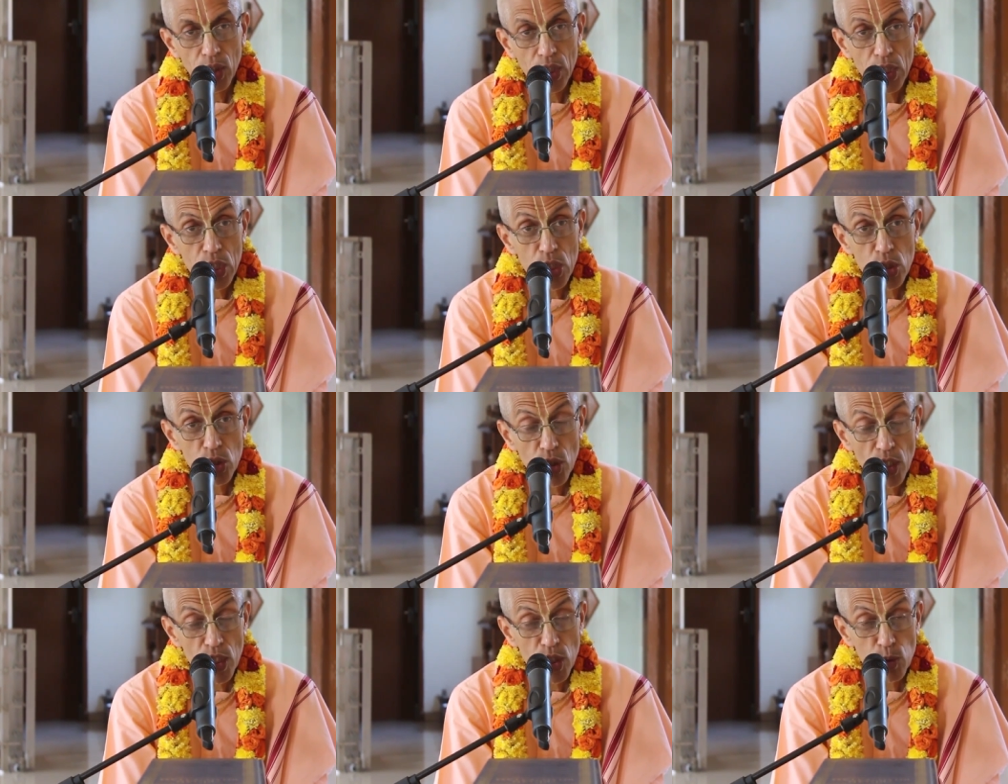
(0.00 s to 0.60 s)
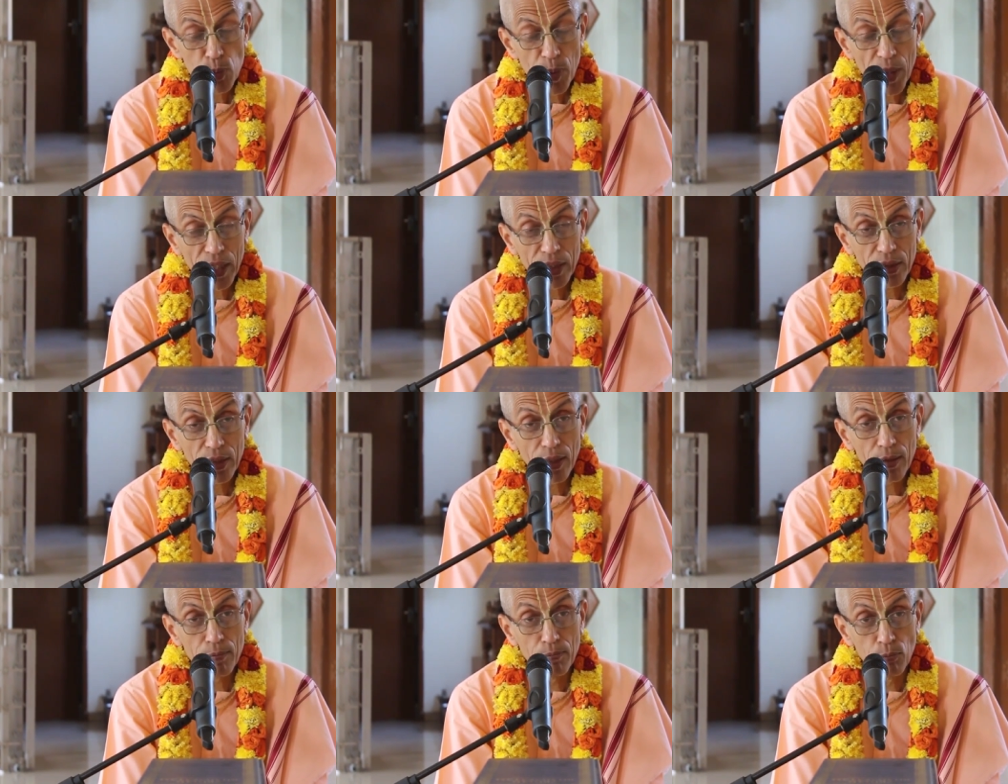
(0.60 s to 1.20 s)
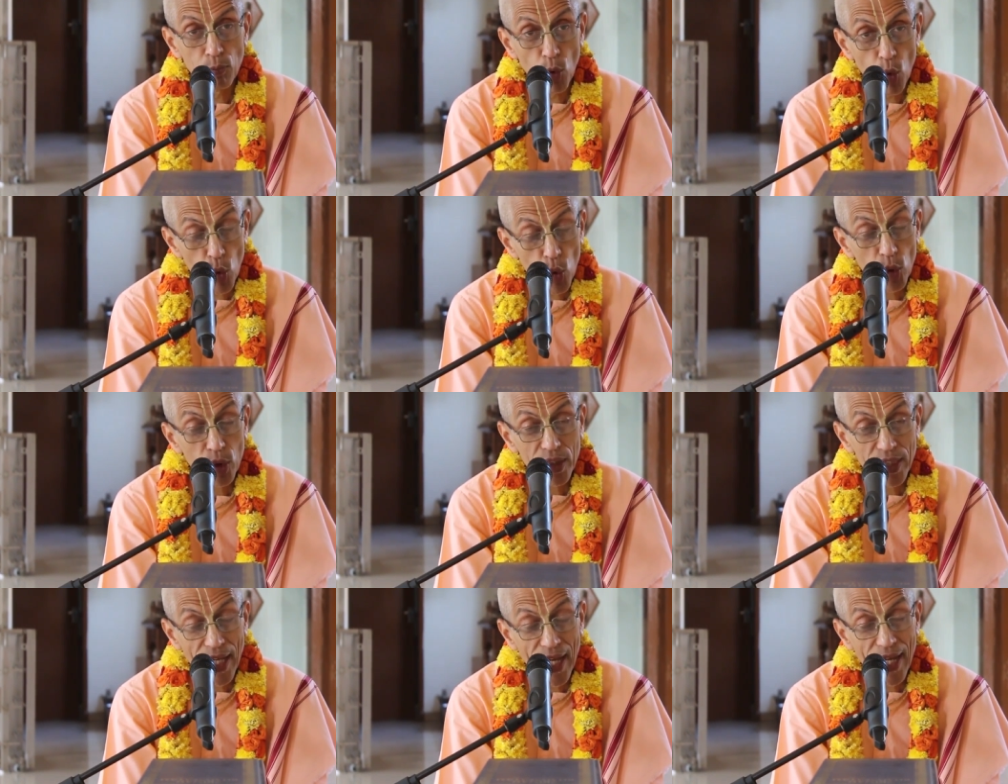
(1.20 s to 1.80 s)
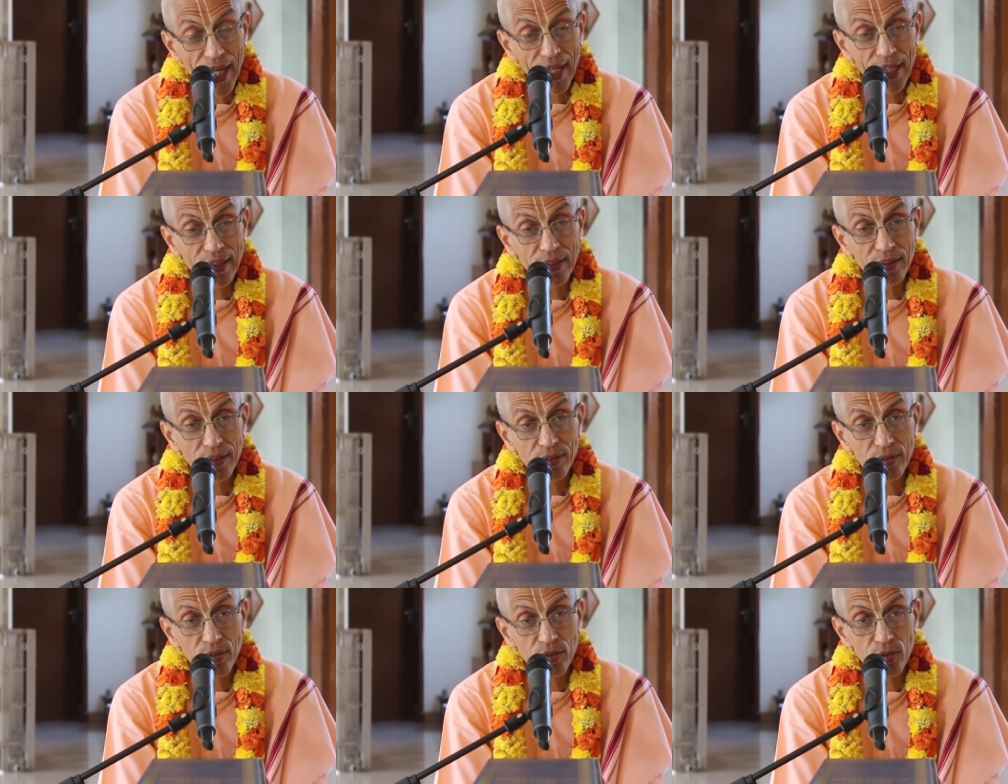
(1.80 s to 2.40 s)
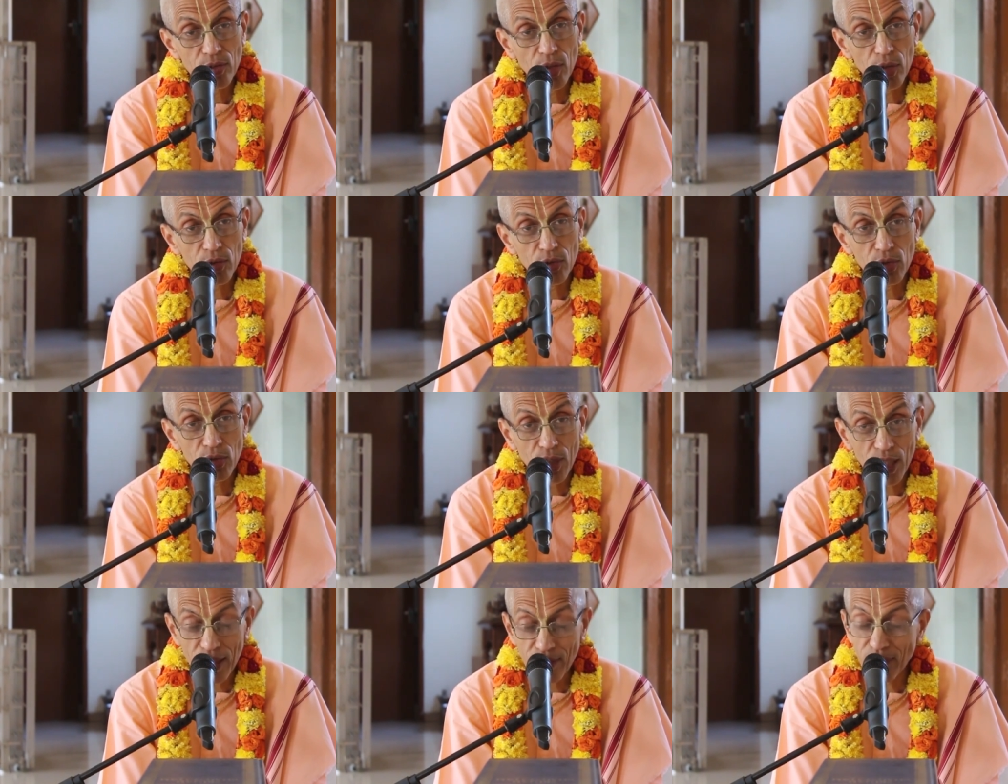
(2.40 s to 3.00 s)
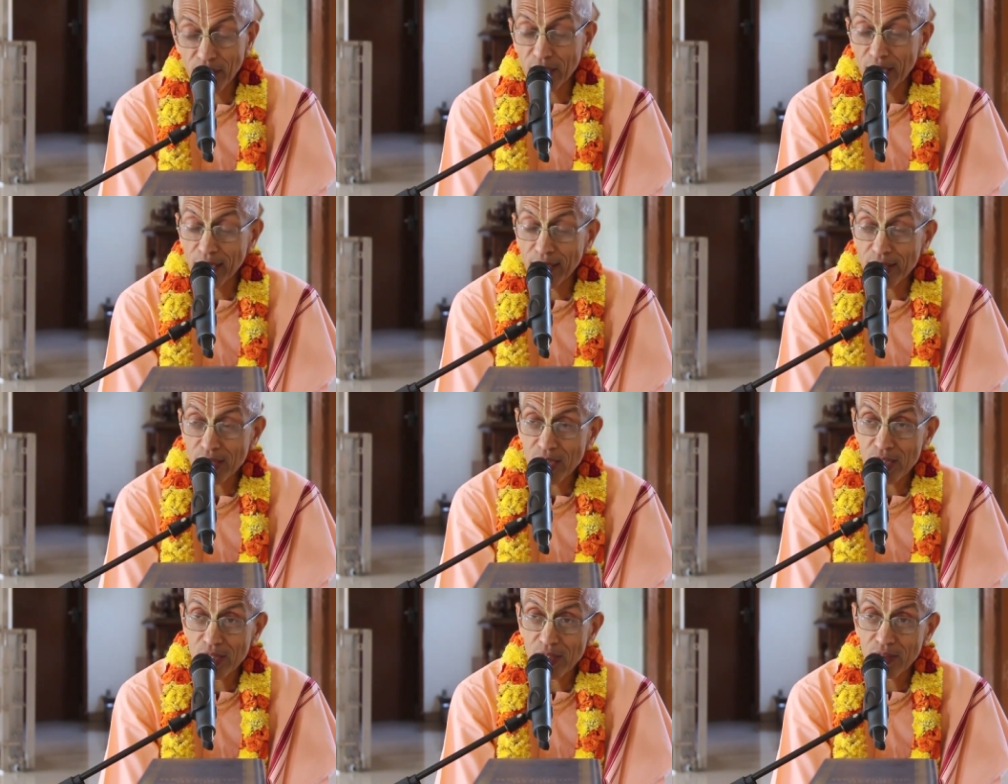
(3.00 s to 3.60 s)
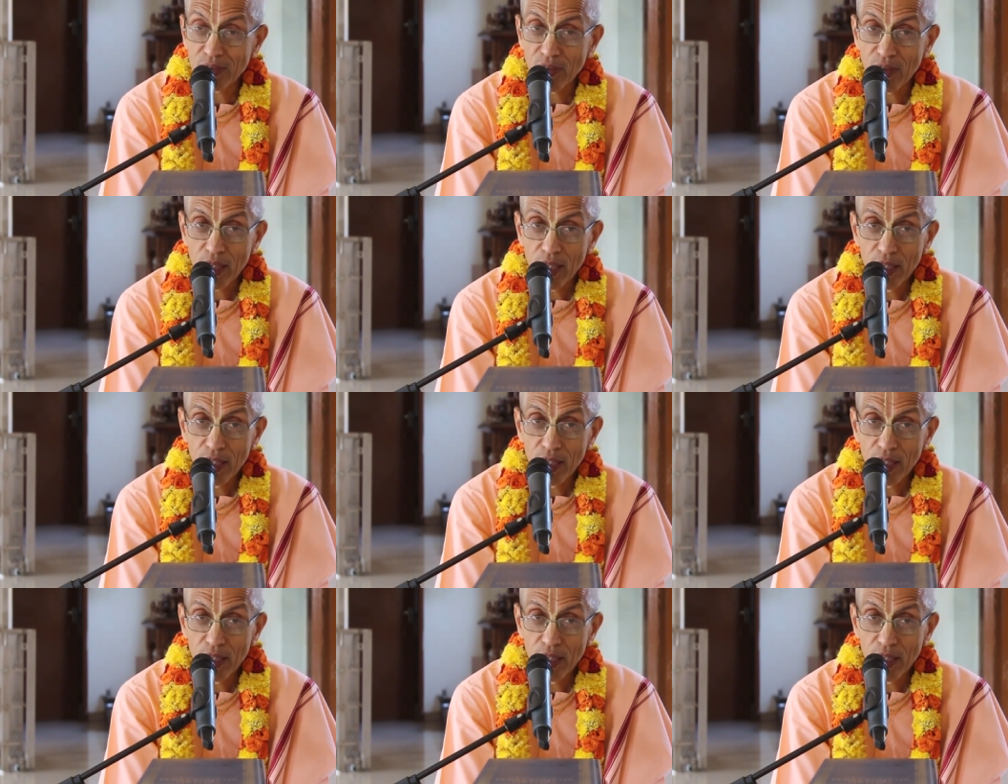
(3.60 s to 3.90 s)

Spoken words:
He is respected more than the devatas?